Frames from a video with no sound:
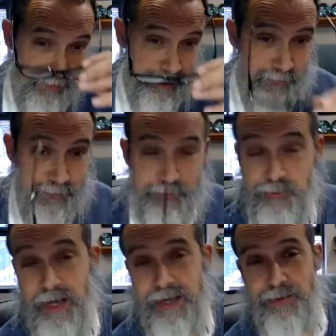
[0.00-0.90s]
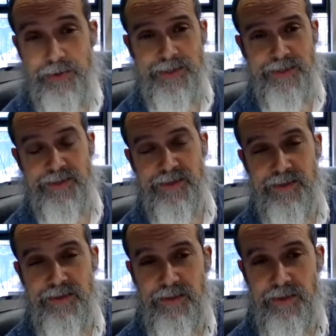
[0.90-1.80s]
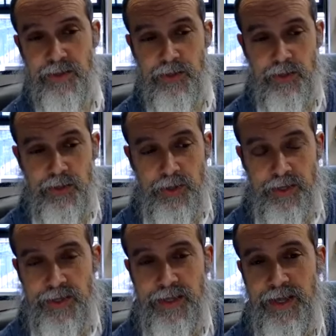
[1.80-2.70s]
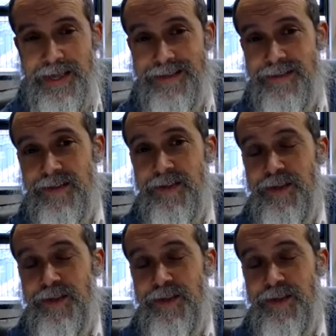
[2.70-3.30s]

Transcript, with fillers: when we would ride horses, and